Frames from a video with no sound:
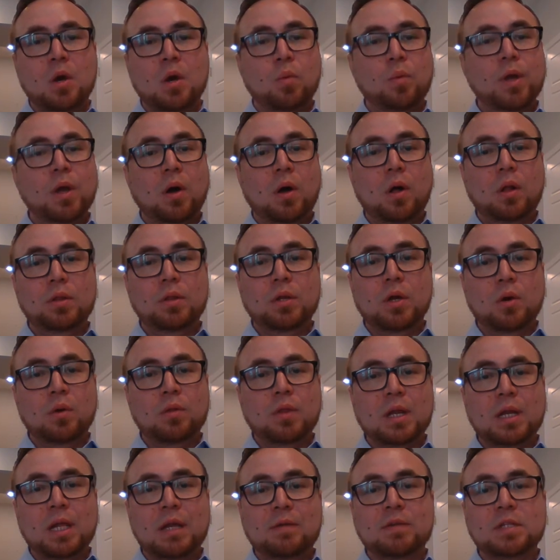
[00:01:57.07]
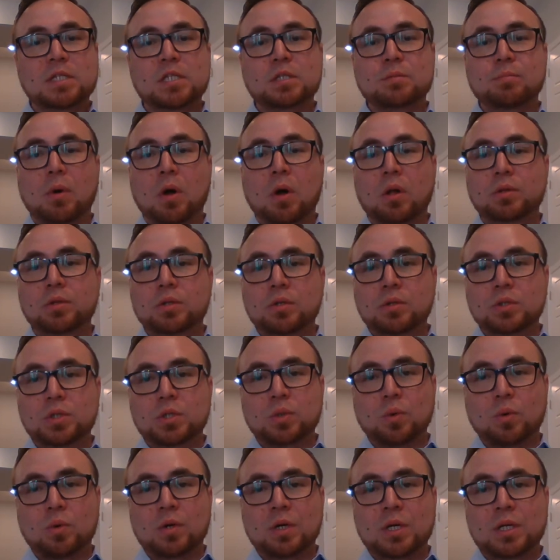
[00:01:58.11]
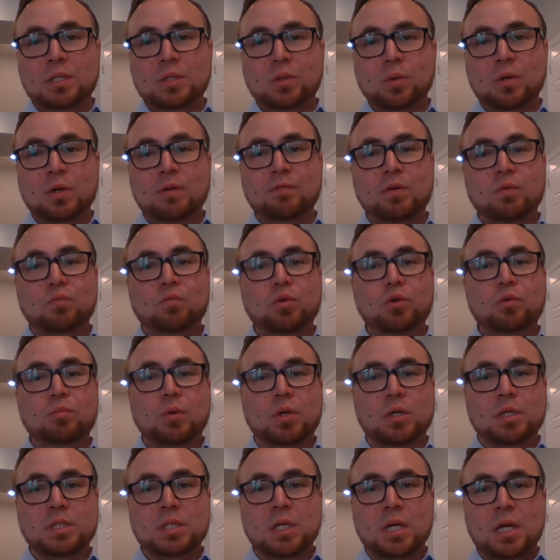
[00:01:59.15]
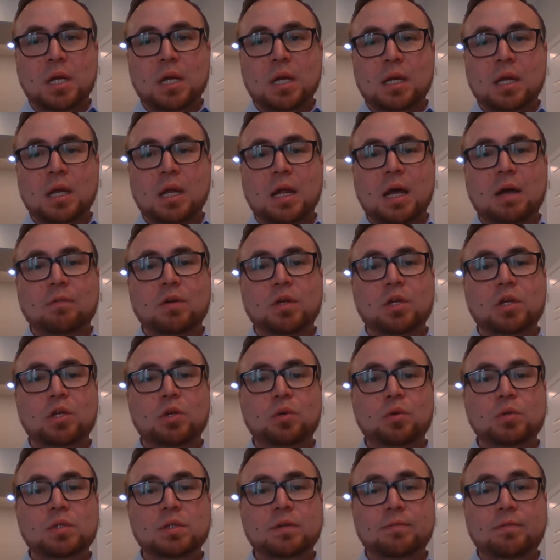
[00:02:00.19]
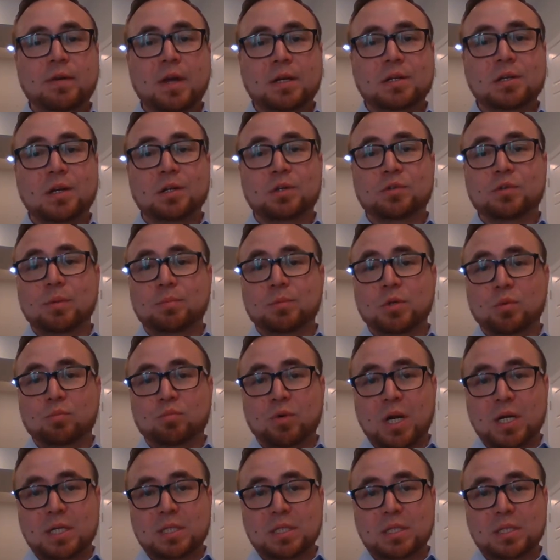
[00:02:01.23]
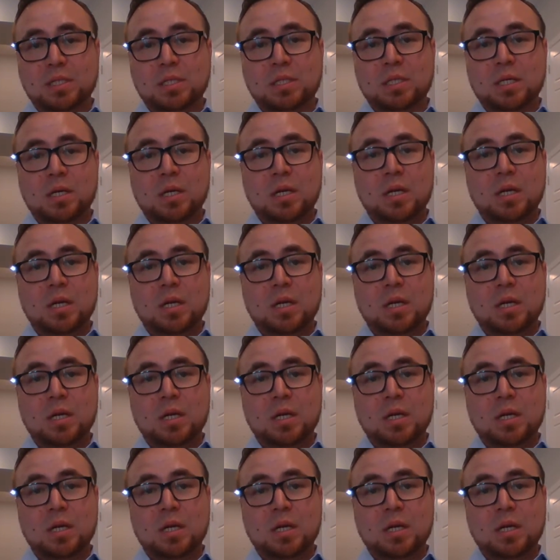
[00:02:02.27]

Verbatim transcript: We all know that even small news stories or even rumors can have a huge effect on crypto prices.